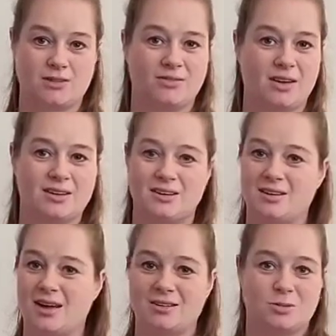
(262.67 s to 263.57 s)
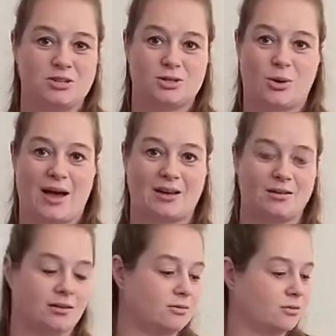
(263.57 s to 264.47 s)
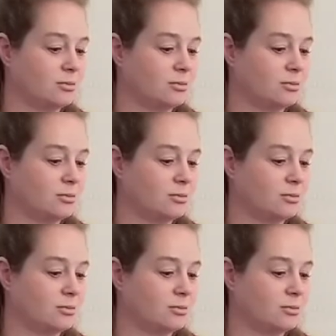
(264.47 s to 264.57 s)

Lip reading: I find it not to be so accurate for